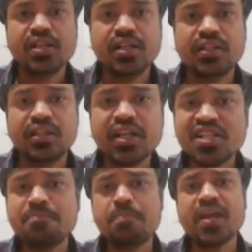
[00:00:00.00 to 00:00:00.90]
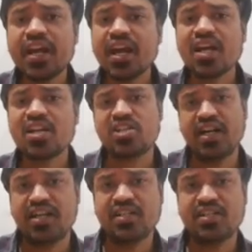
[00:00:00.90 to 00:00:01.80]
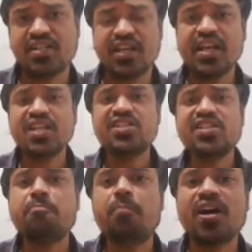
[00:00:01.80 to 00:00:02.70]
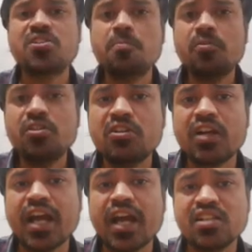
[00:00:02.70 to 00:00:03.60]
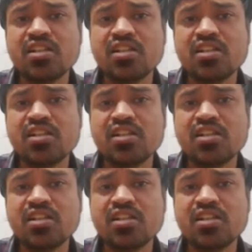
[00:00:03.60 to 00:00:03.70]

This PNR status, is it possible to rank this?